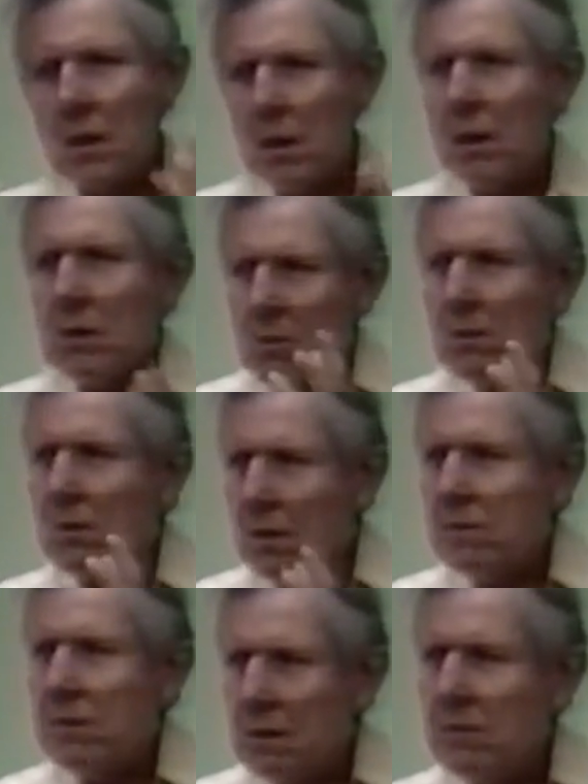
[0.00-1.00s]
and the
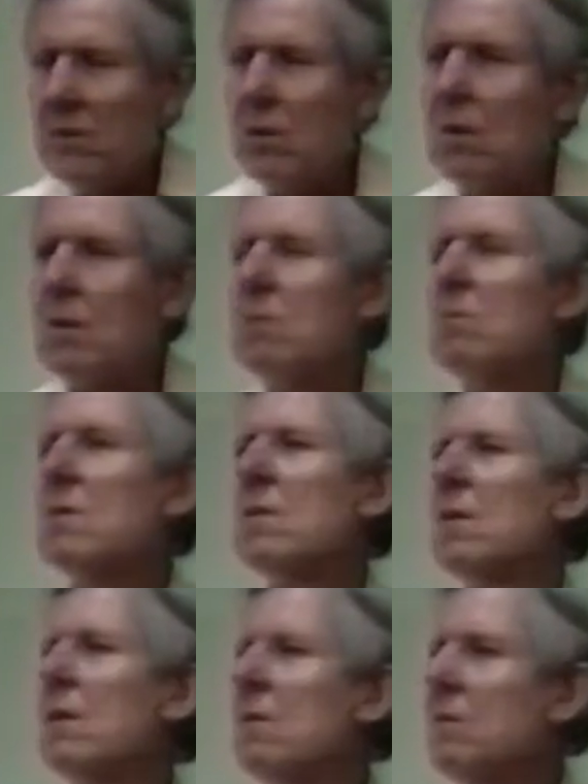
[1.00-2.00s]
living
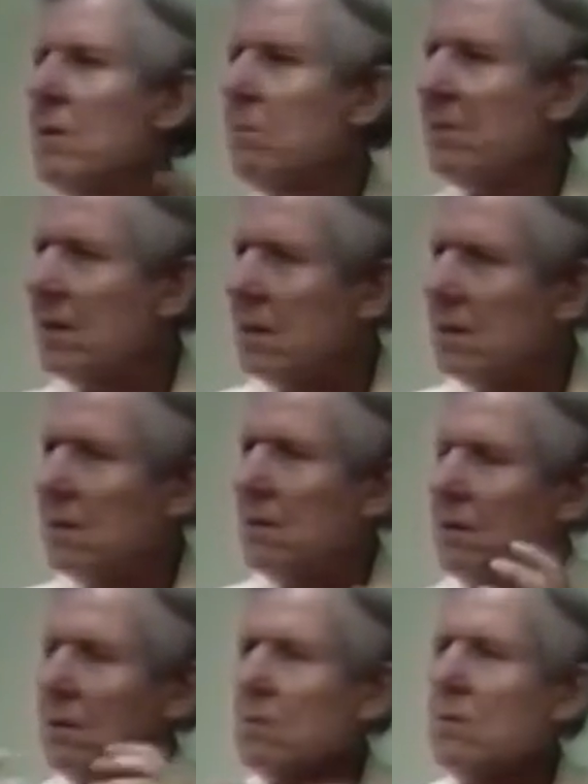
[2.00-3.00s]
forms of the planet
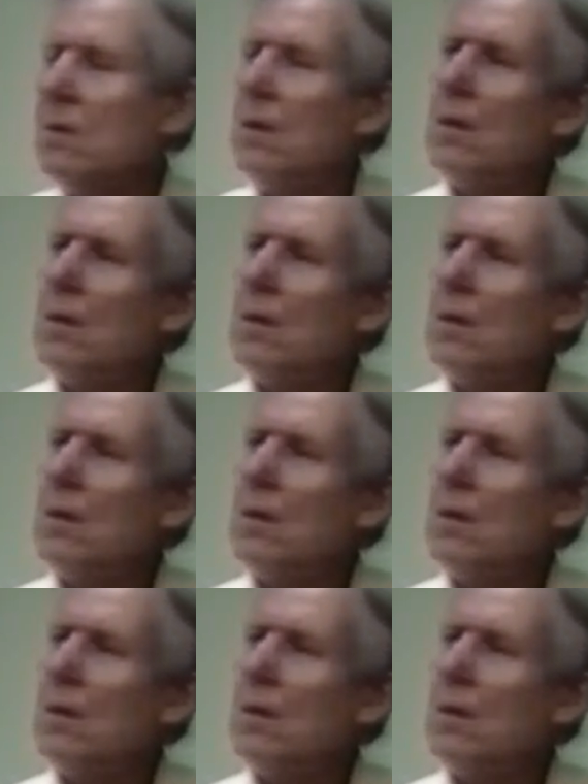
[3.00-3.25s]
Earth.